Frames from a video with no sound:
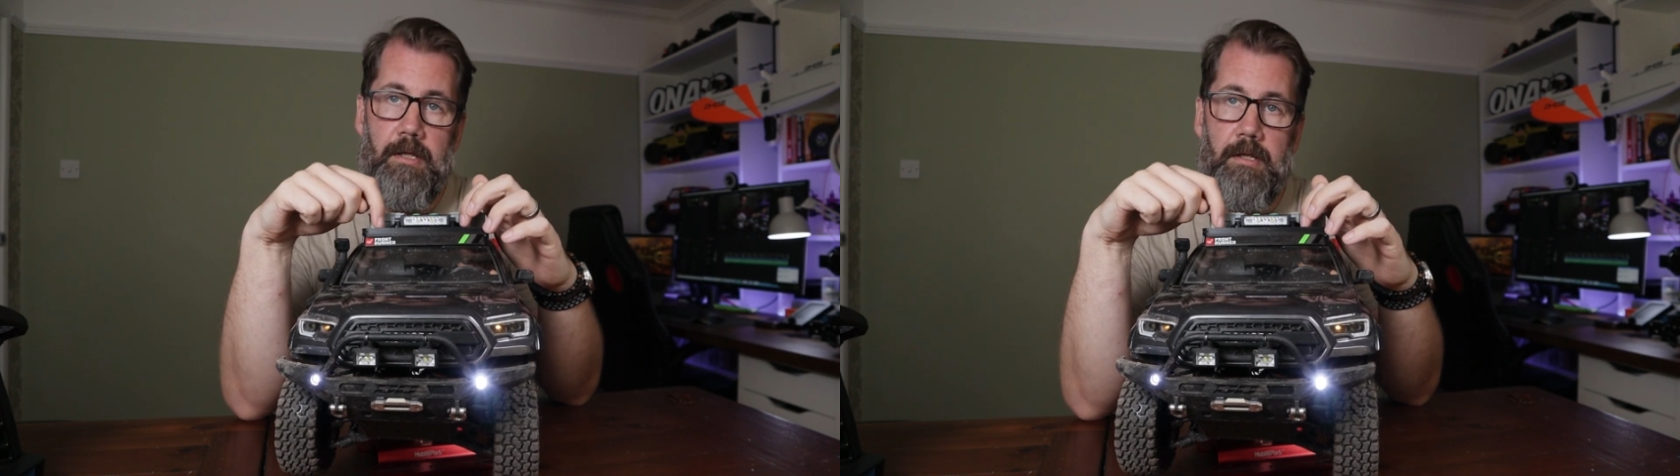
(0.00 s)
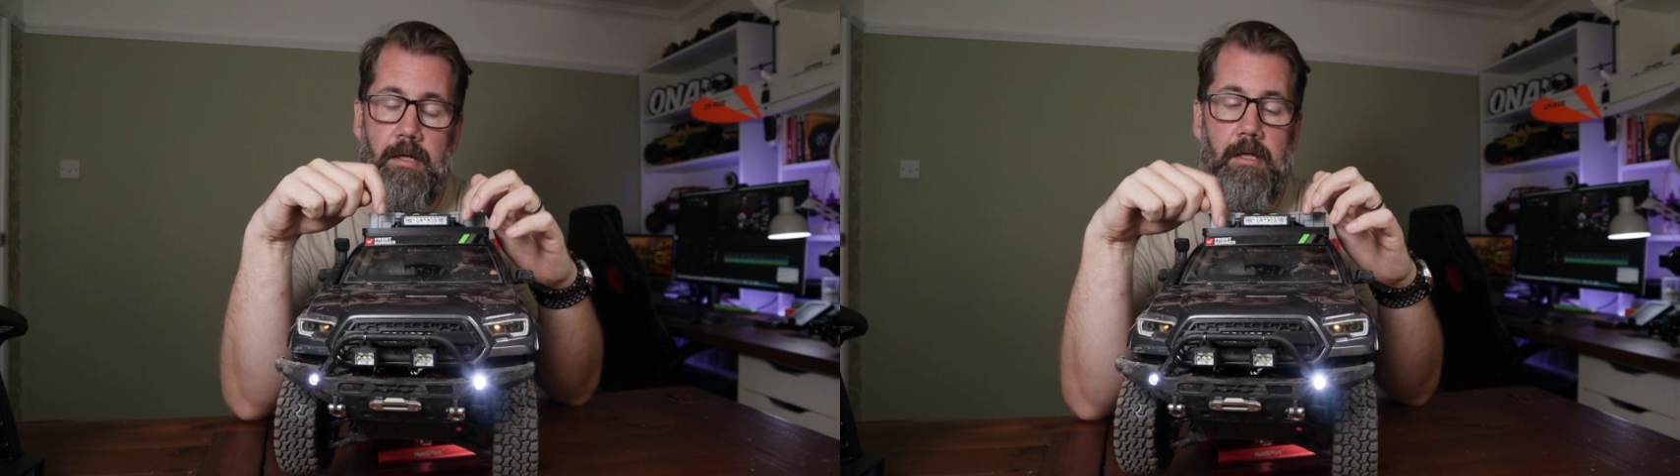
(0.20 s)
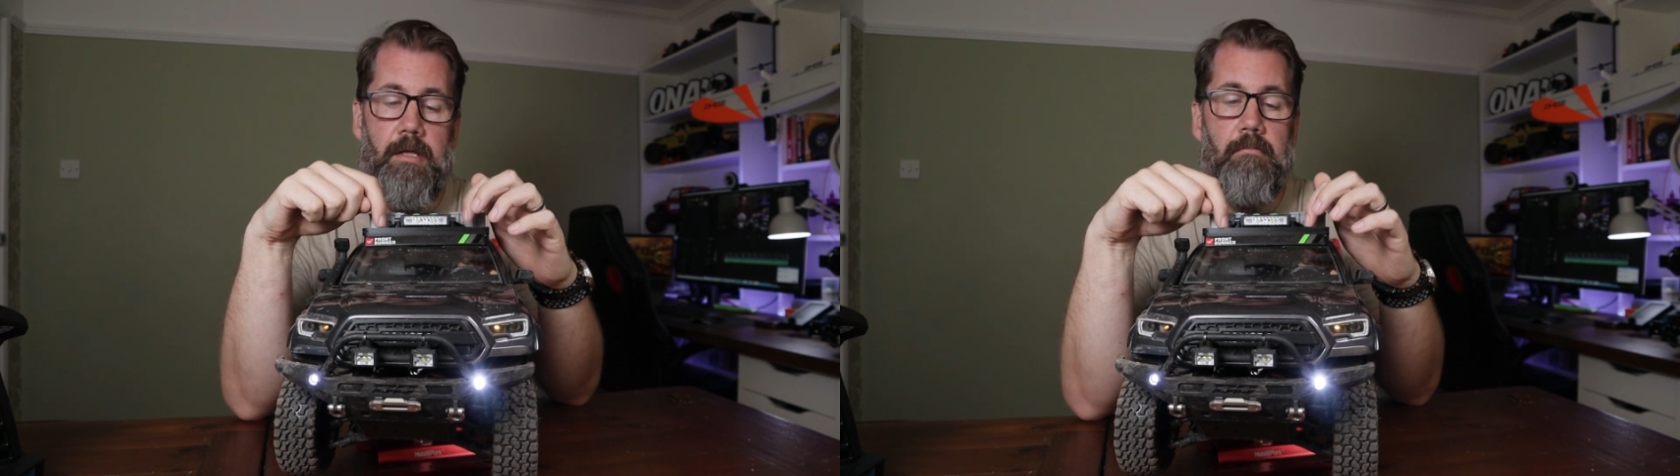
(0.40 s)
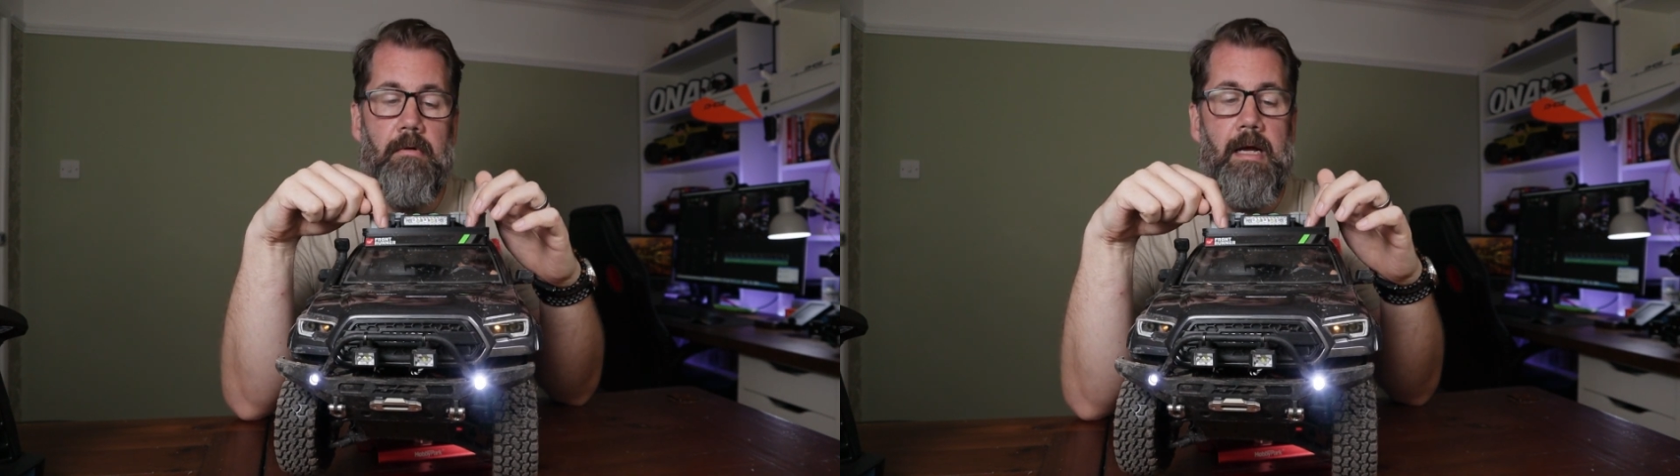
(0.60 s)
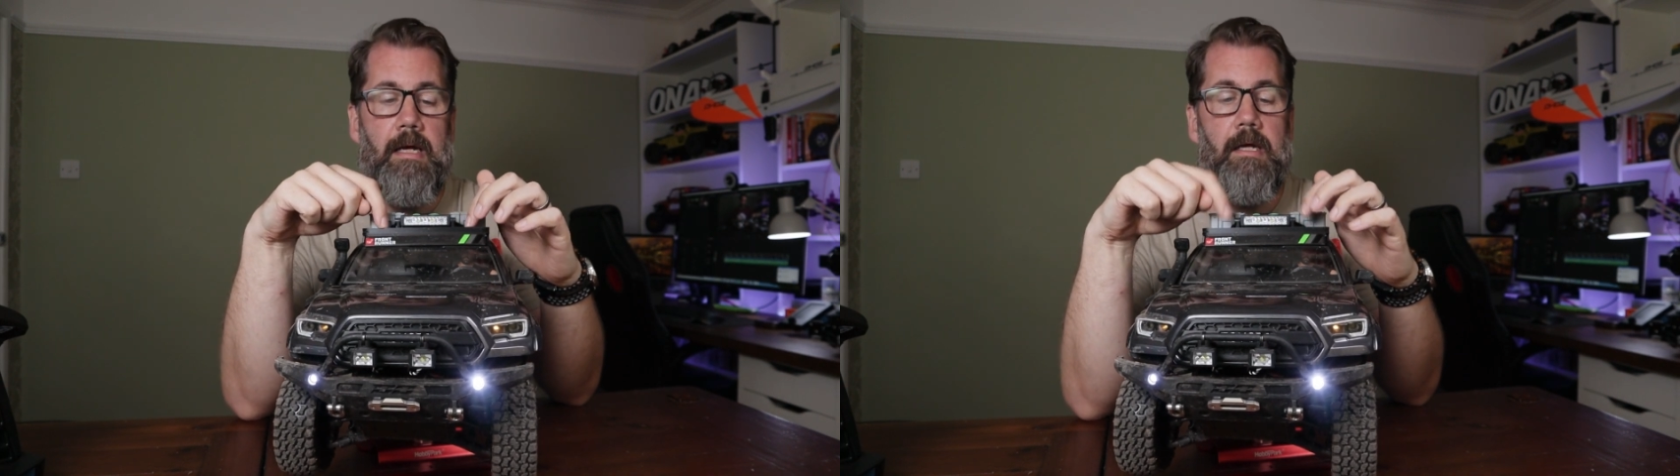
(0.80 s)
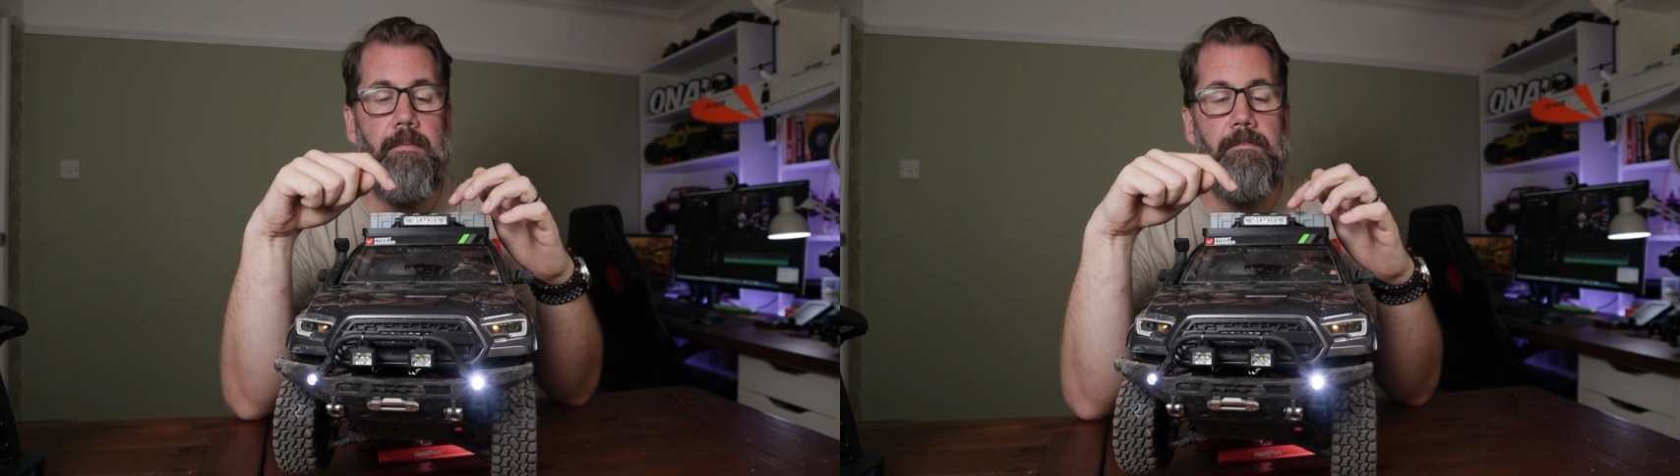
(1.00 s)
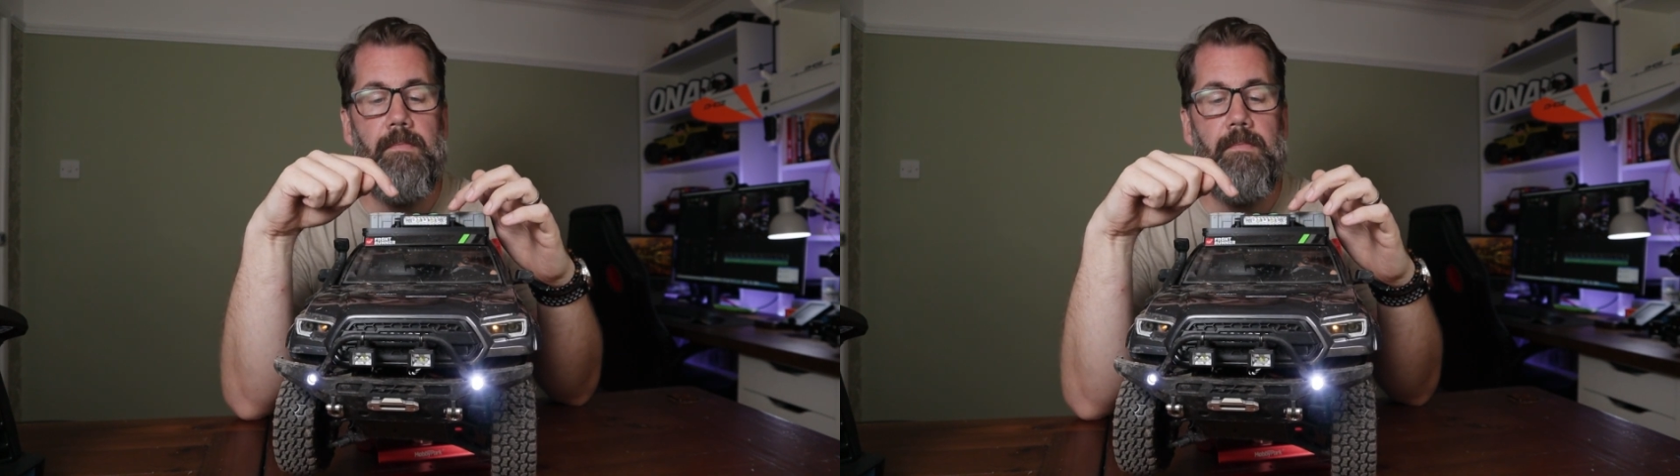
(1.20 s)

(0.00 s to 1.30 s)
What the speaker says: the rack.